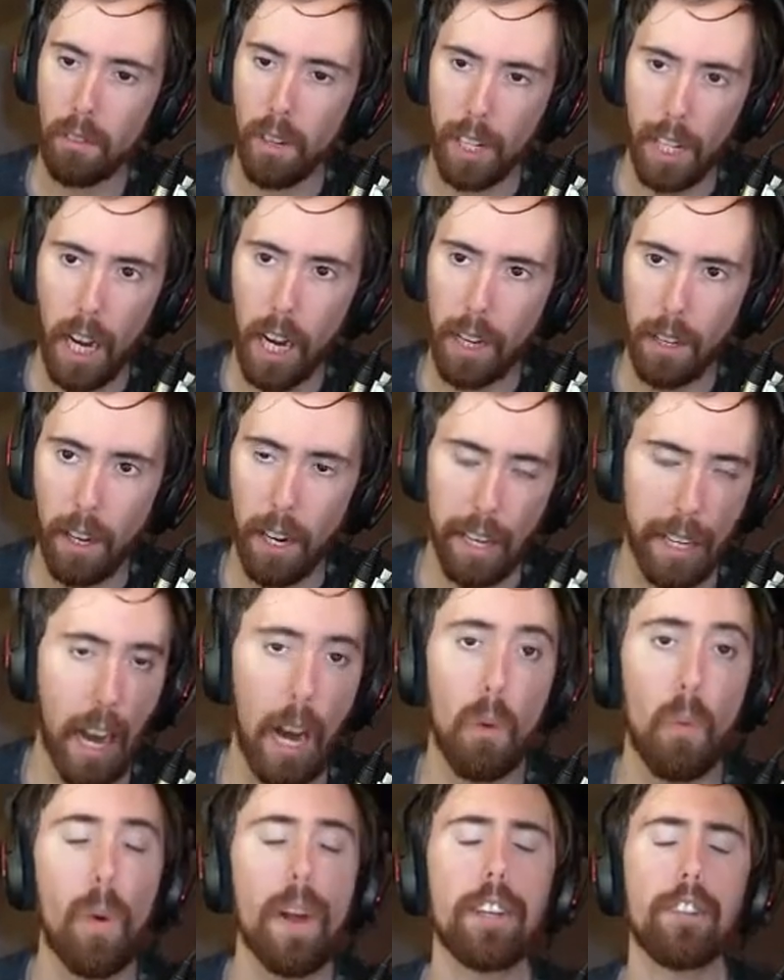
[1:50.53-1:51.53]
Like,
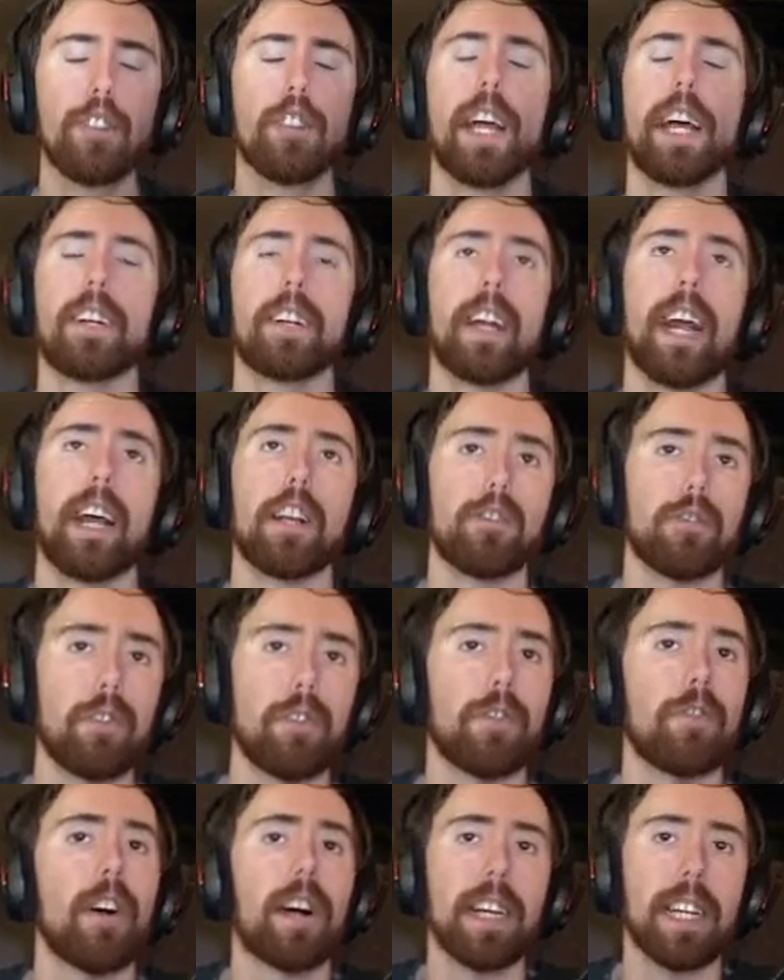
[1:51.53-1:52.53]
I wish that I could ask
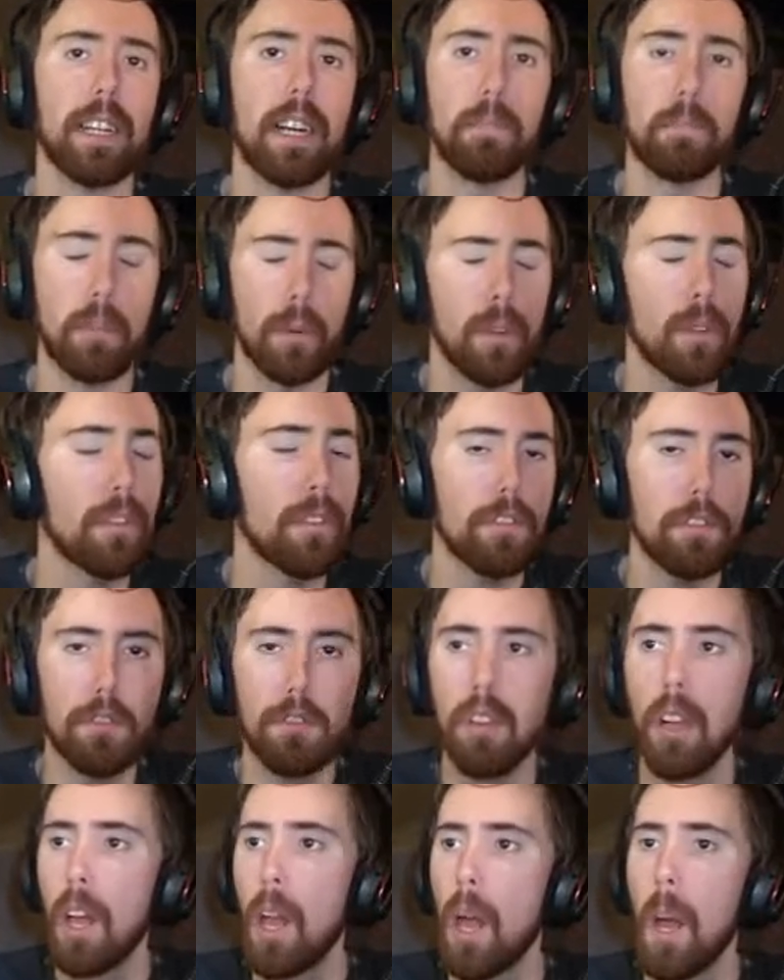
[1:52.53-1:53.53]
for fucking
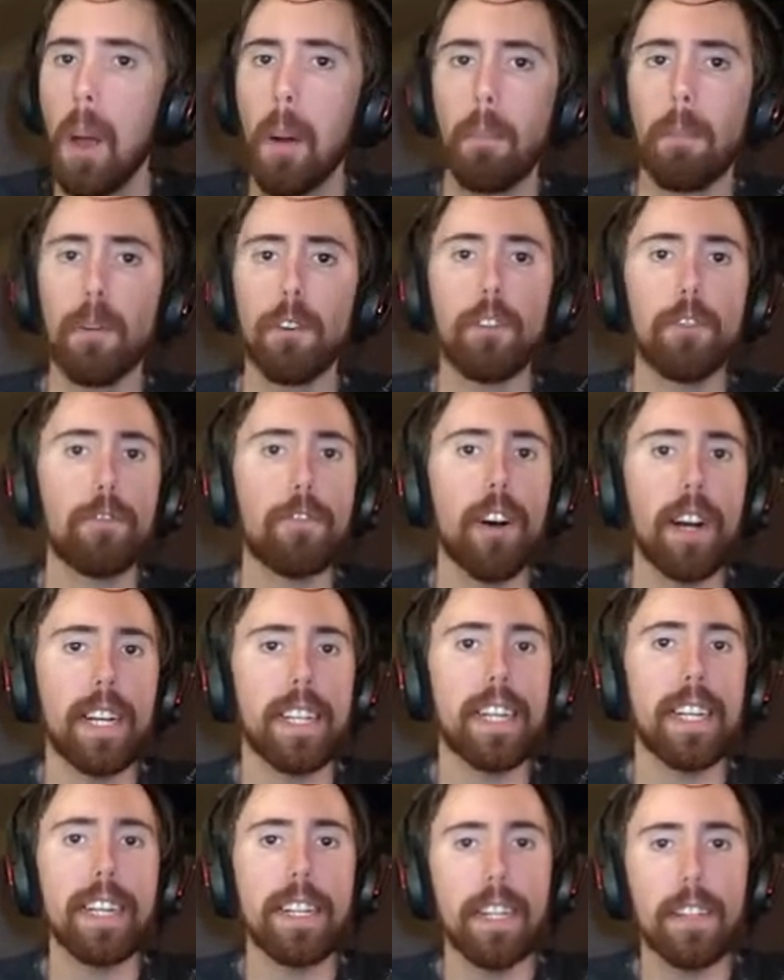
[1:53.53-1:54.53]
boosts, but you
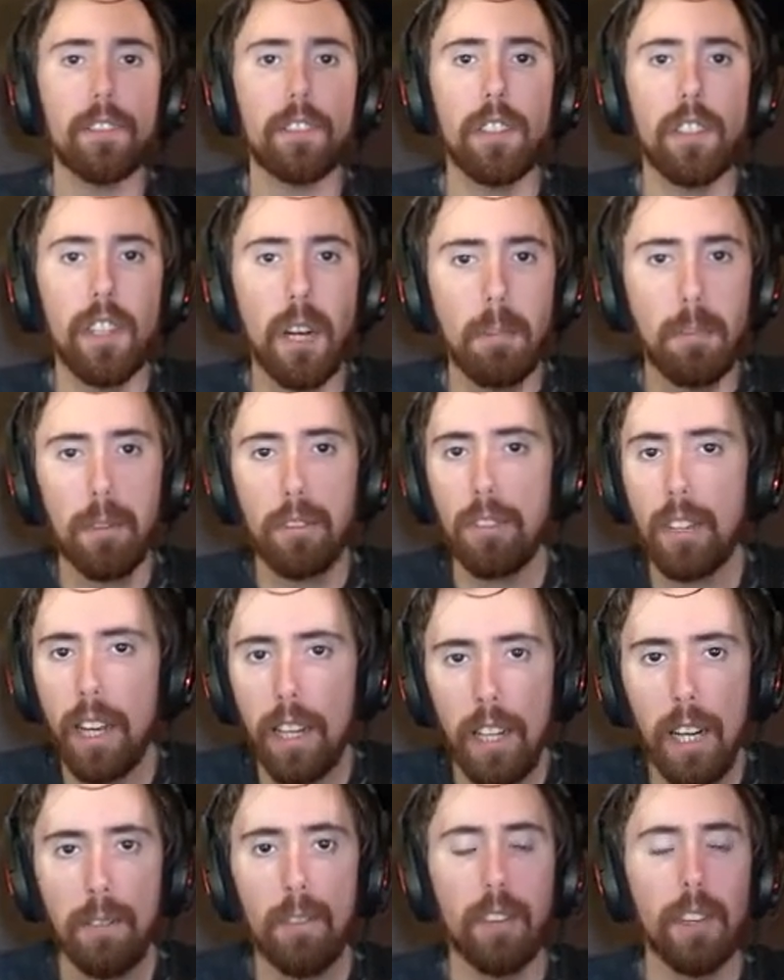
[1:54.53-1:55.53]
fucking idiots in Olympus
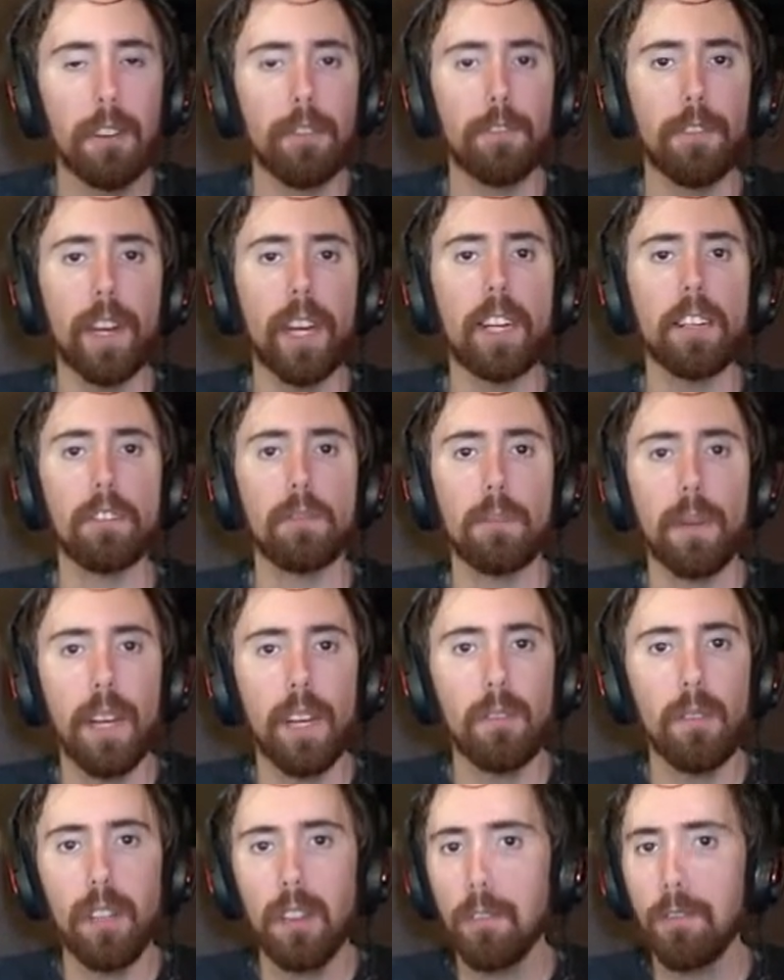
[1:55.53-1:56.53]
can't level that fast,
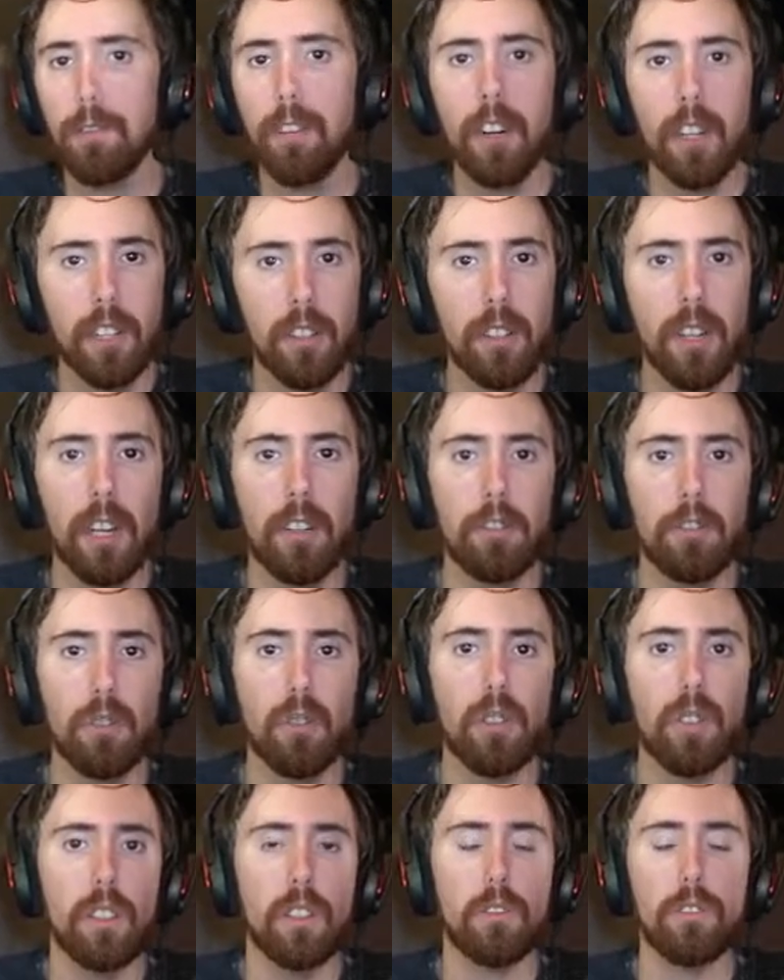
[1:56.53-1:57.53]
man. What the fuck are you guys
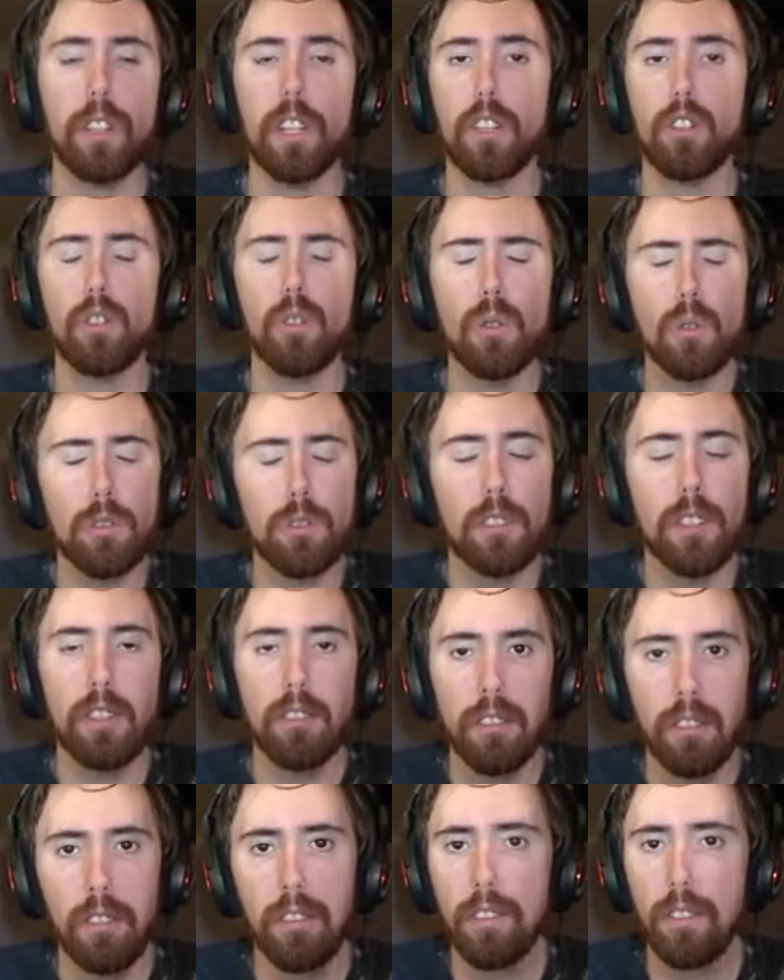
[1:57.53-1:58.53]
doing? There's like
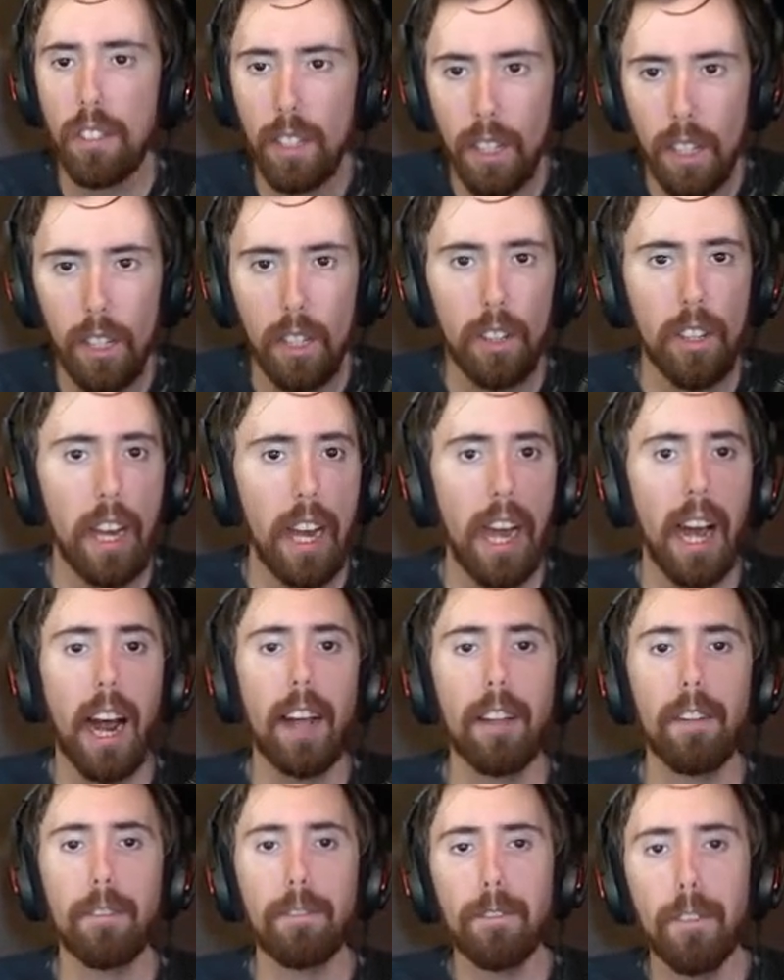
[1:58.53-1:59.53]
260s in the guild.
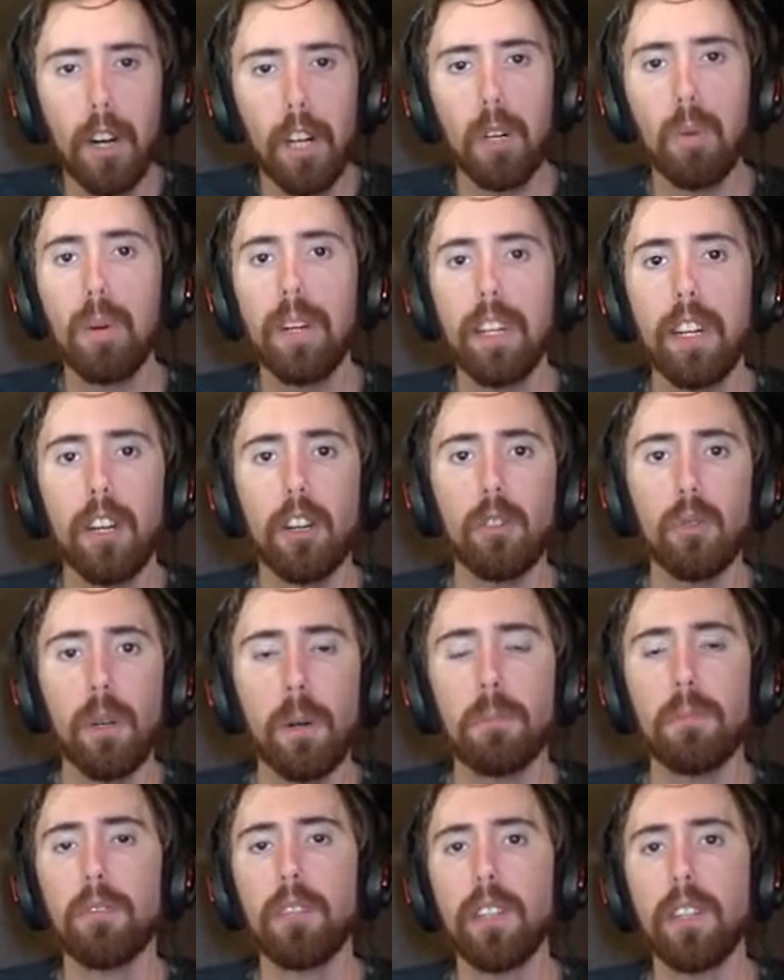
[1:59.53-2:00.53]
How the fuck are we gonna do
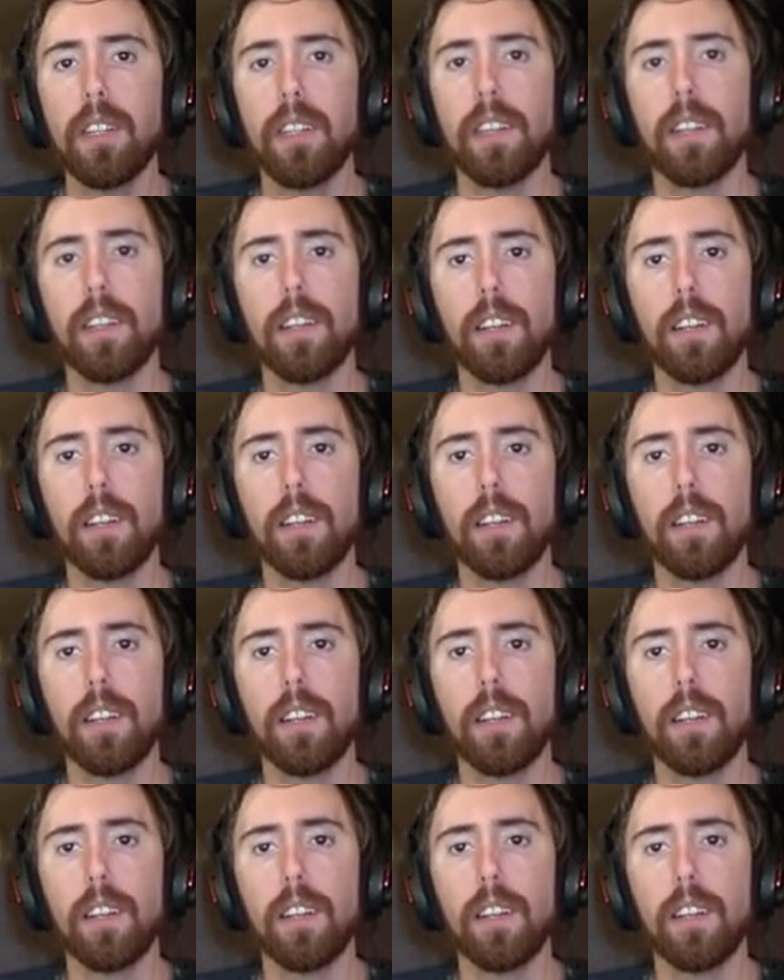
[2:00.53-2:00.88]
MC?